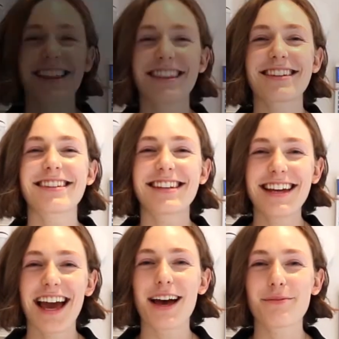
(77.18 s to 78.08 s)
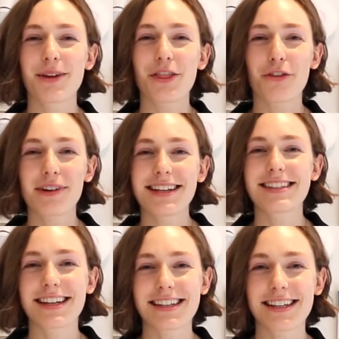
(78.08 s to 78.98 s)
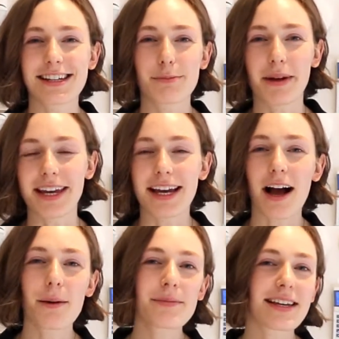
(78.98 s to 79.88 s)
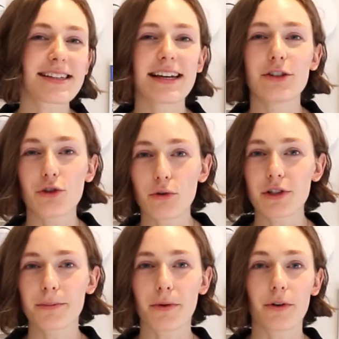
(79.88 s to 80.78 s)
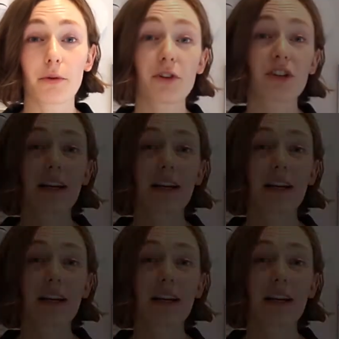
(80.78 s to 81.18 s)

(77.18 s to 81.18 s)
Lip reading: The CM366B comes as a daughter board which